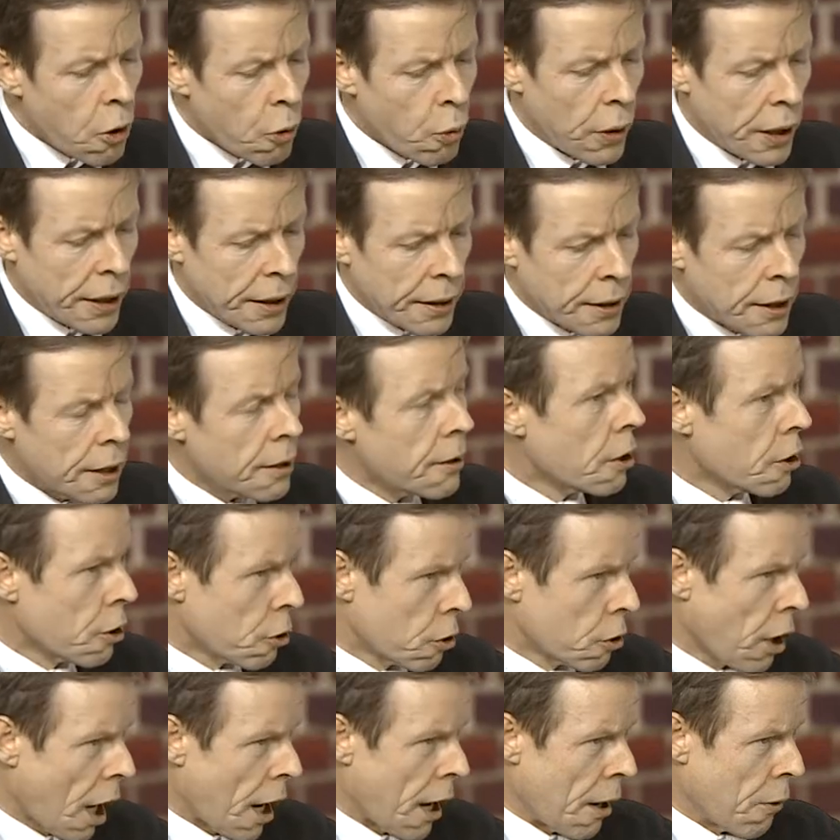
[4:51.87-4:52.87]
We,
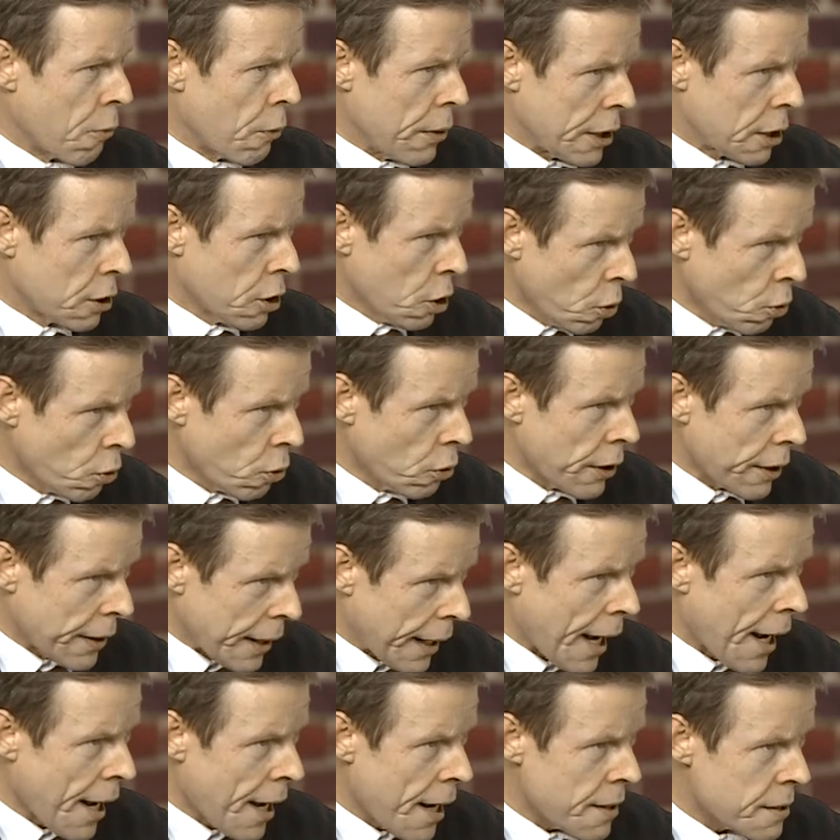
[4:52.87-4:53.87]
uh, we cool the
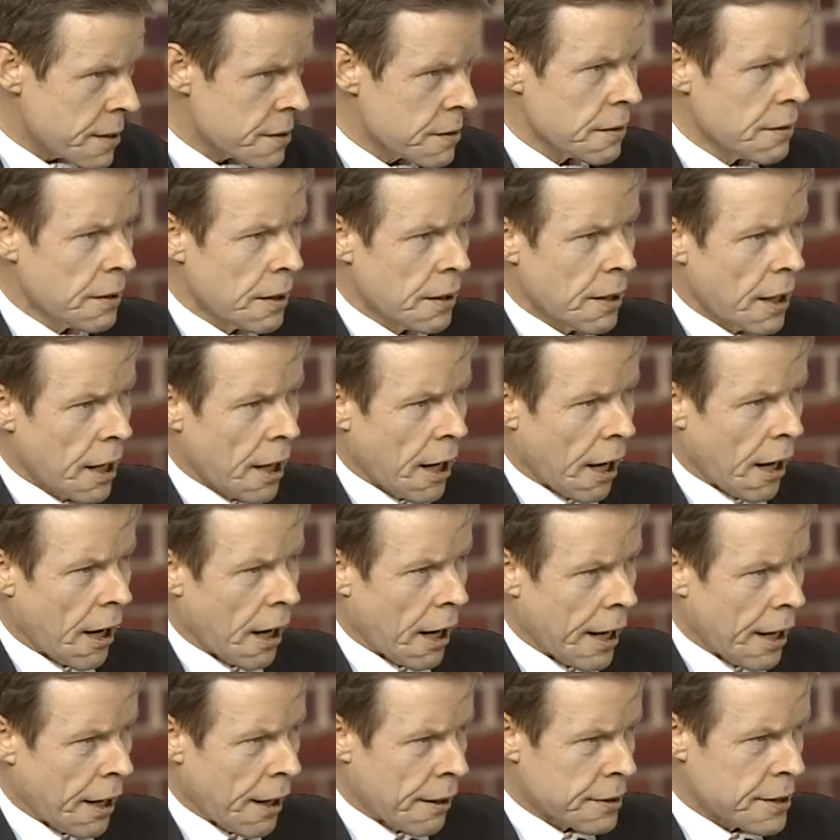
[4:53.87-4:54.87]
gas, uh,
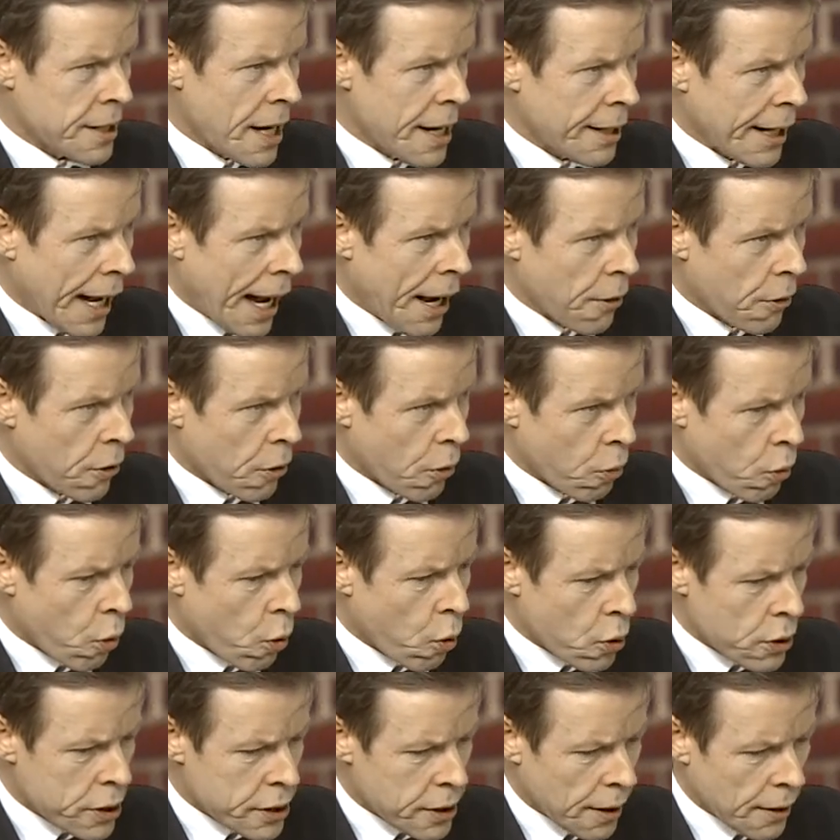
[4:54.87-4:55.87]
uh take out the
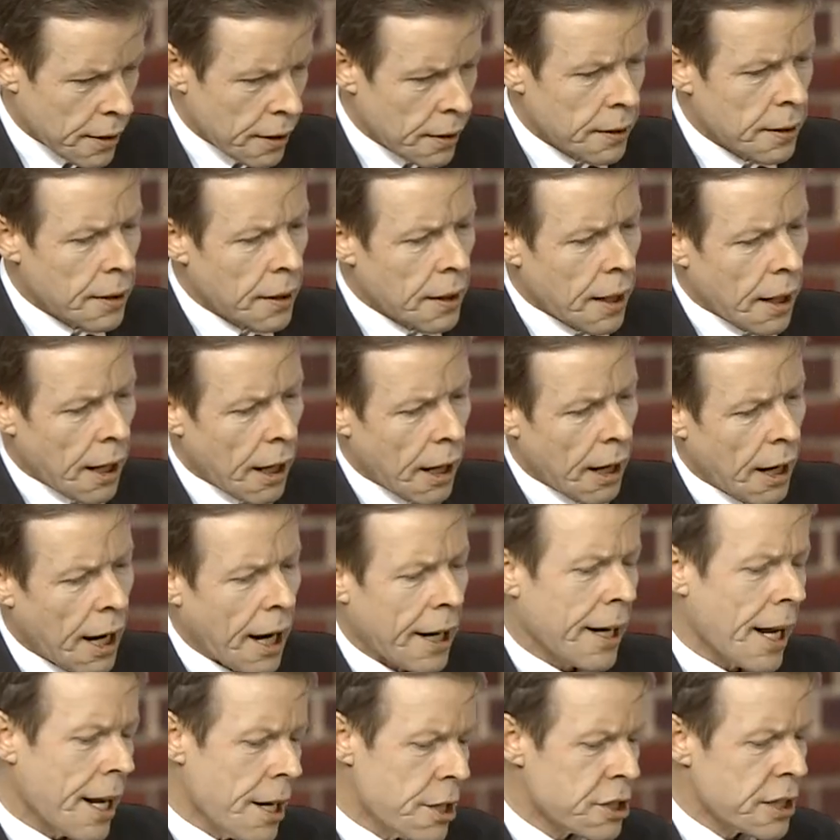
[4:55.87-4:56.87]
water, uh,
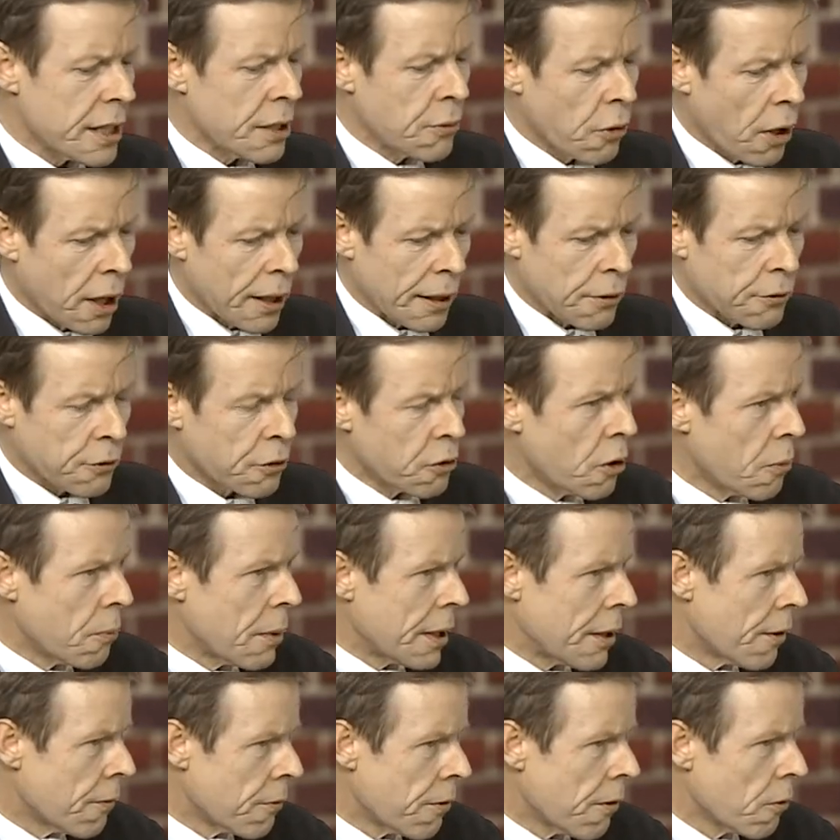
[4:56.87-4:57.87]
occasionally run it through a
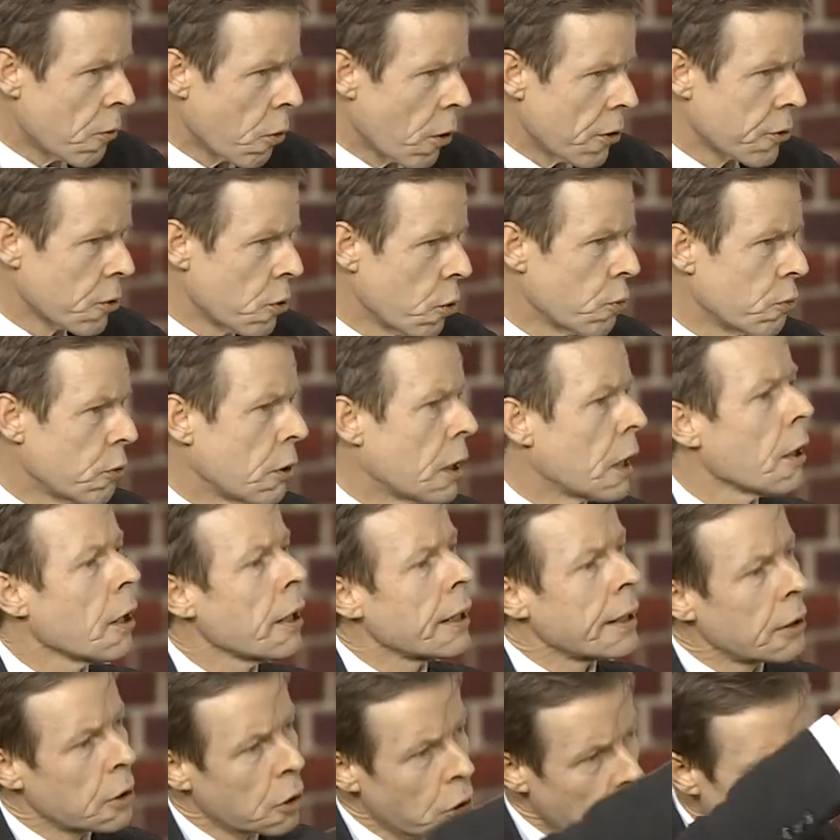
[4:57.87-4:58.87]
bit of what's called
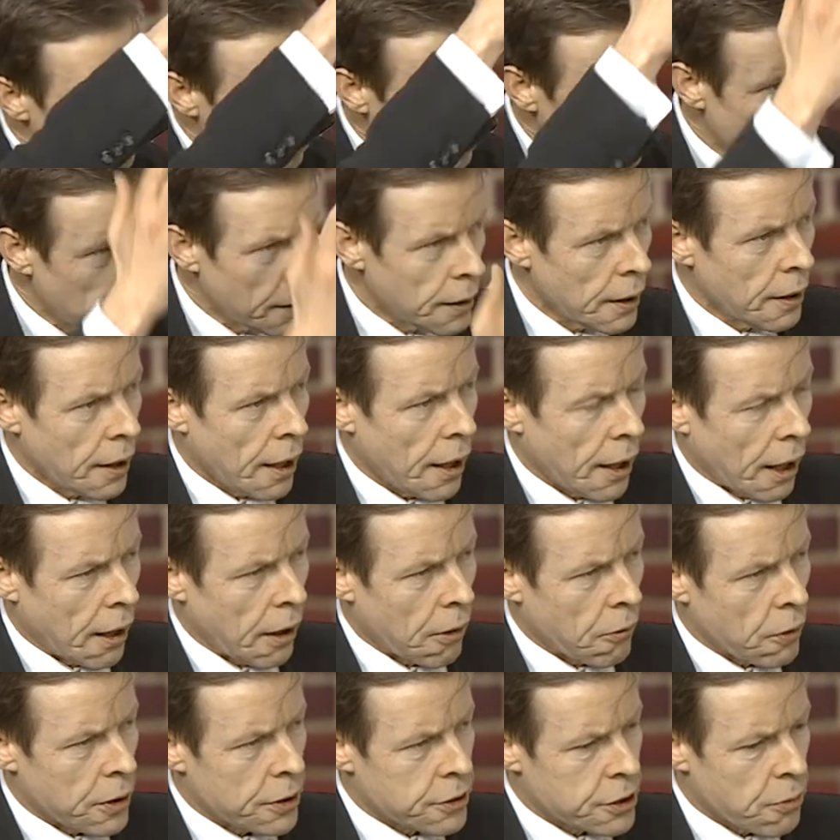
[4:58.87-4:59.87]
glycol, uh,
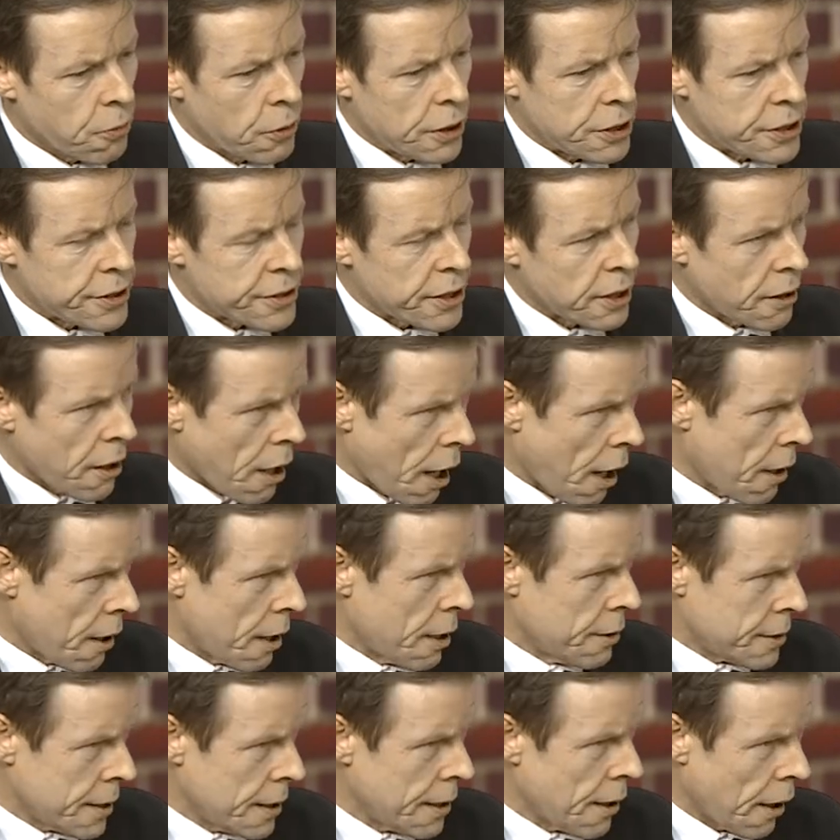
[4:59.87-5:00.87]
which, which is a,
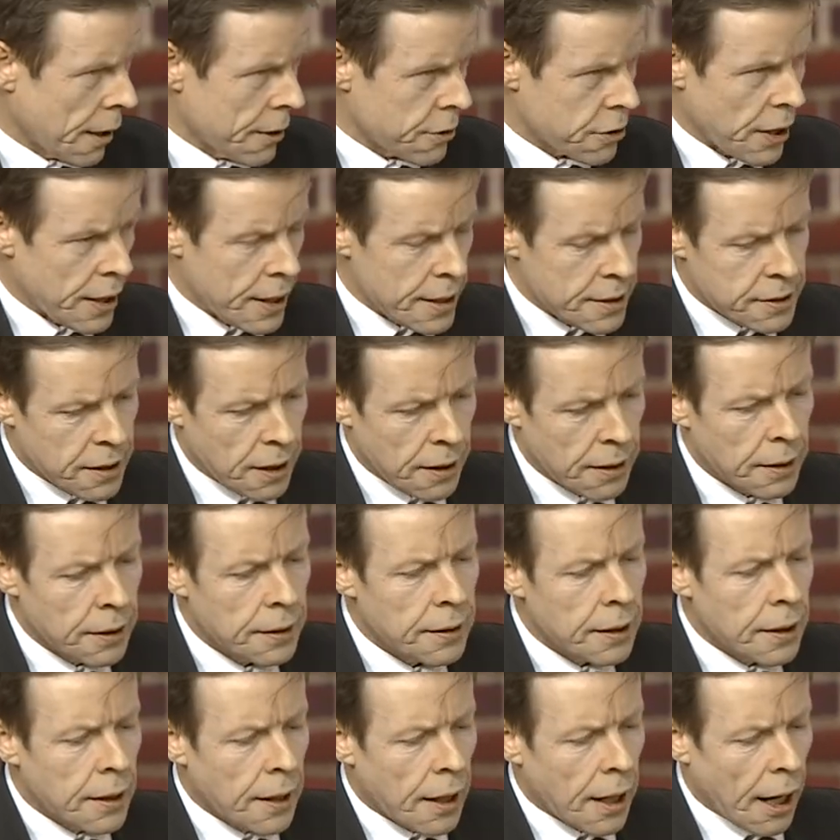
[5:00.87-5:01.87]
a dehydrator,
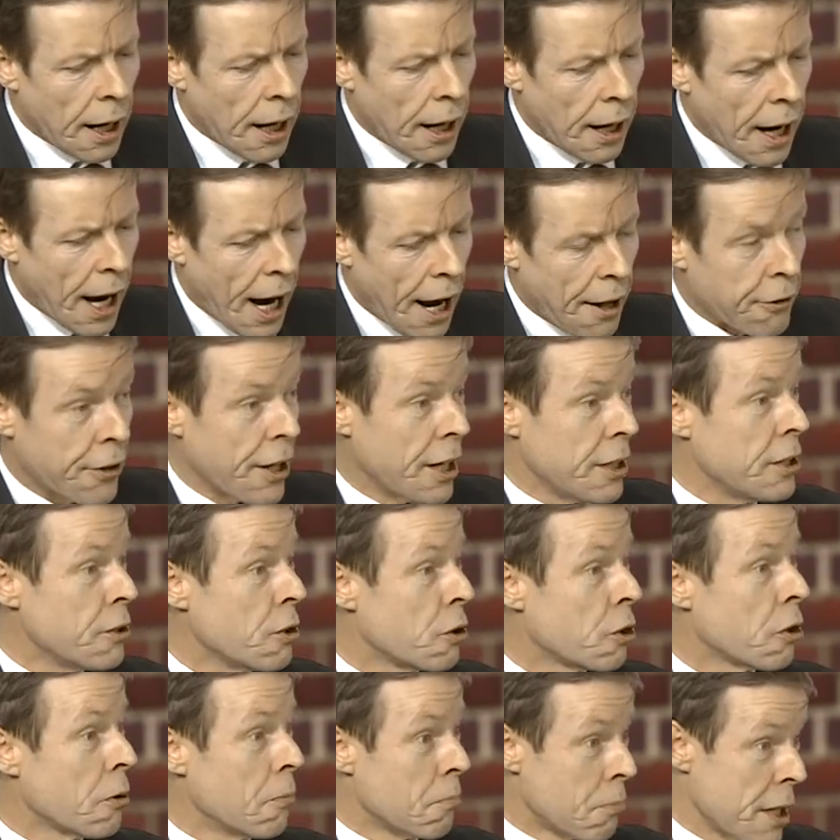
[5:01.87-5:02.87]
and then
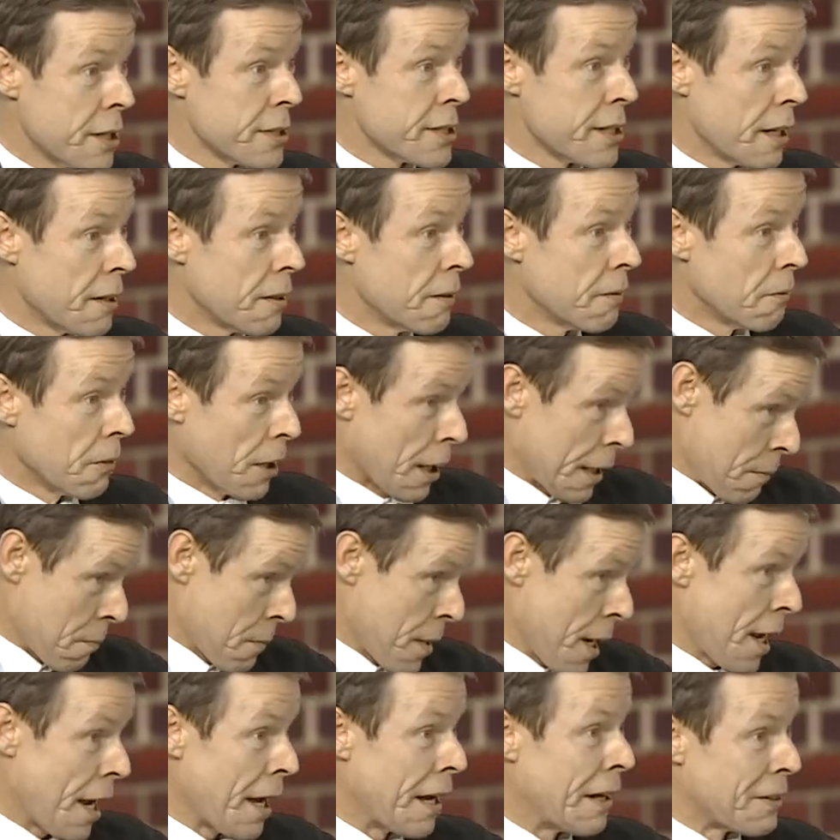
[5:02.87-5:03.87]
you compress it like
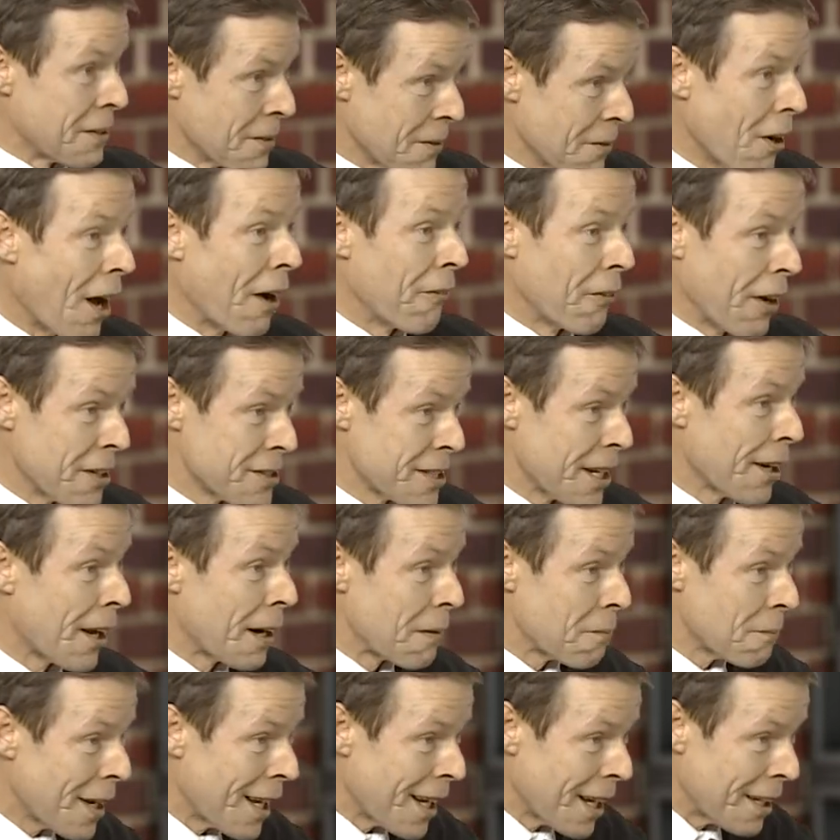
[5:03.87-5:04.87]
mad. when I say
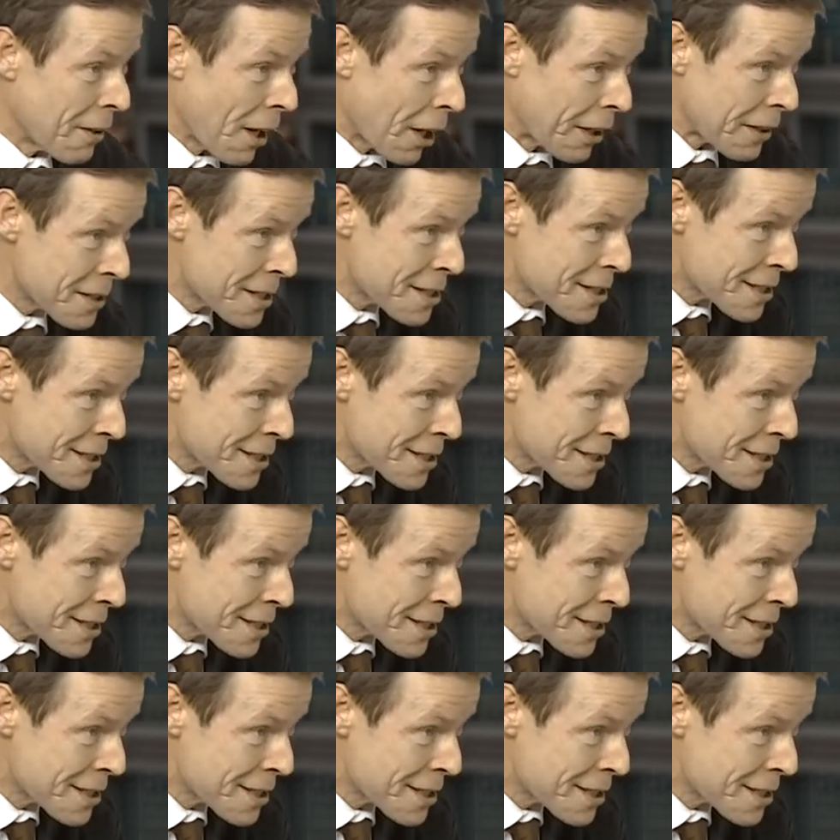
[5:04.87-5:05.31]
like mad, like